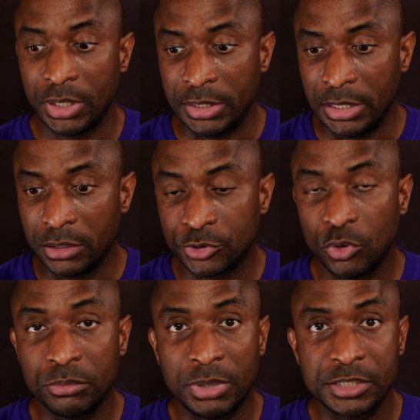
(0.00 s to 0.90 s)
Daniel
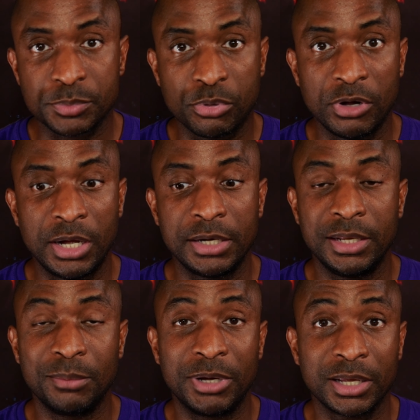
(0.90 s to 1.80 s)
told him about his pride
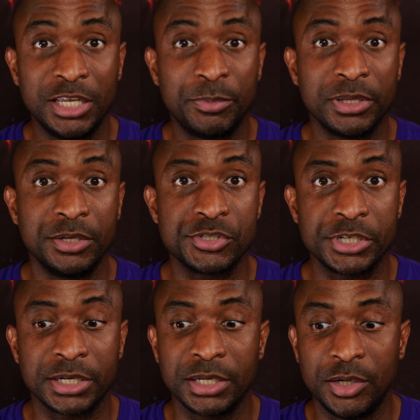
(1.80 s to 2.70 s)
and about keeping in
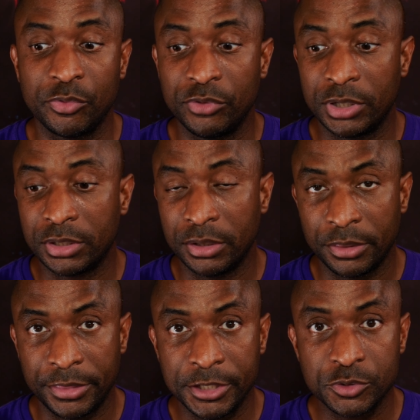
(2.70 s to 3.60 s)
check. If not,
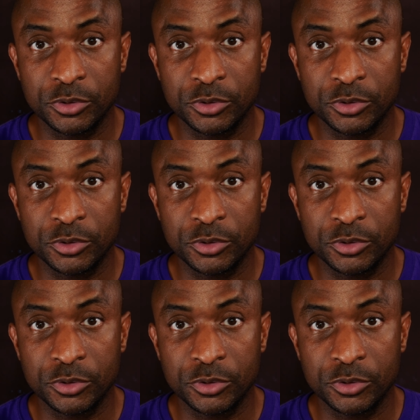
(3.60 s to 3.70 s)
things